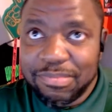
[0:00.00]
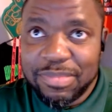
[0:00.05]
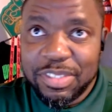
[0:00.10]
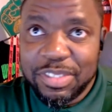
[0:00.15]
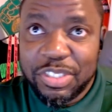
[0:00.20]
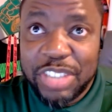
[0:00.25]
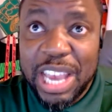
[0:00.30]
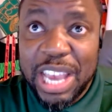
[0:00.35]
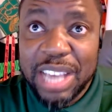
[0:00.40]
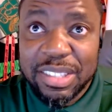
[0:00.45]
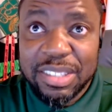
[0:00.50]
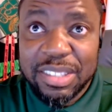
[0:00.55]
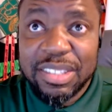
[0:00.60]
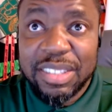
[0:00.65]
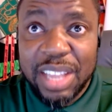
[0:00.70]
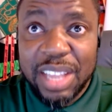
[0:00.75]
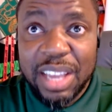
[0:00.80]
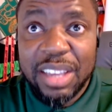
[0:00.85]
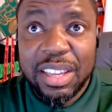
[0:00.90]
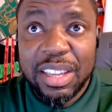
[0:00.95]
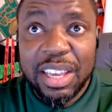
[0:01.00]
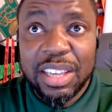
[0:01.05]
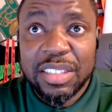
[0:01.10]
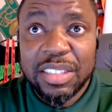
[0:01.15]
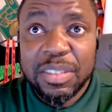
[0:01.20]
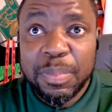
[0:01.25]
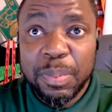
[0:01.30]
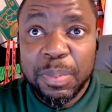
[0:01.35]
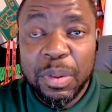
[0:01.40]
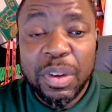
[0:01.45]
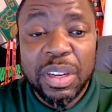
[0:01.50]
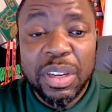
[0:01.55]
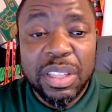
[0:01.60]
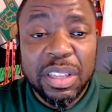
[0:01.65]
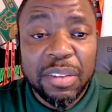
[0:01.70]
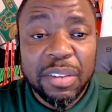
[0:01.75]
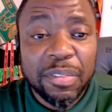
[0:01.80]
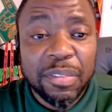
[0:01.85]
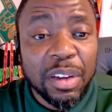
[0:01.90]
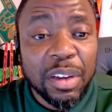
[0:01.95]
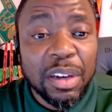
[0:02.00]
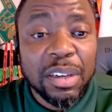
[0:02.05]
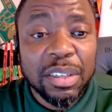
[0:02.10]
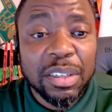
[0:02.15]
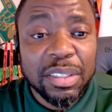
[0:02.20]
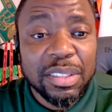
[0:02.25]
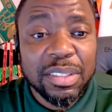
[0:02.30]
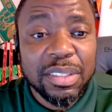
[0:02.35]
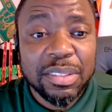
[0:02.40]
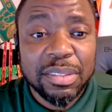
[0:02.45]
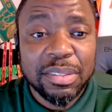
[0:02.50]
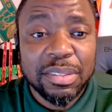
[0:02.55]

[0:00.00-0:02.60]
Jackson State exploited their flaws.